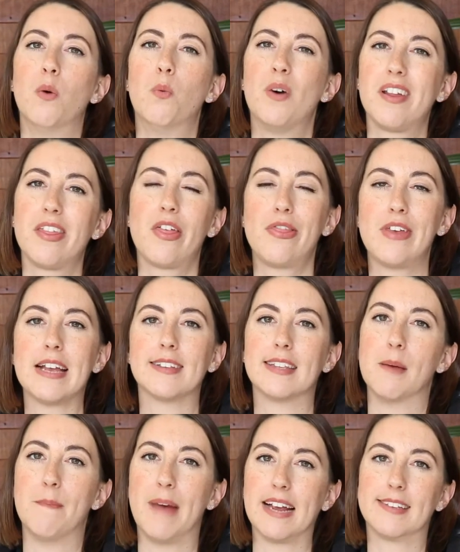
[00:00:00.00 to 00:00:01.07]
what are the things
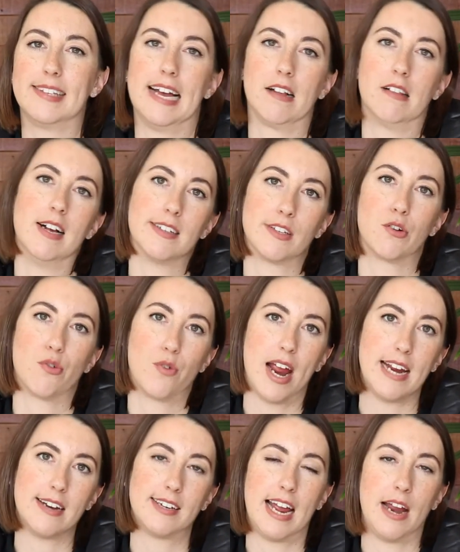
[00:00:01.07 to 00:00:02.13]
that makes that class great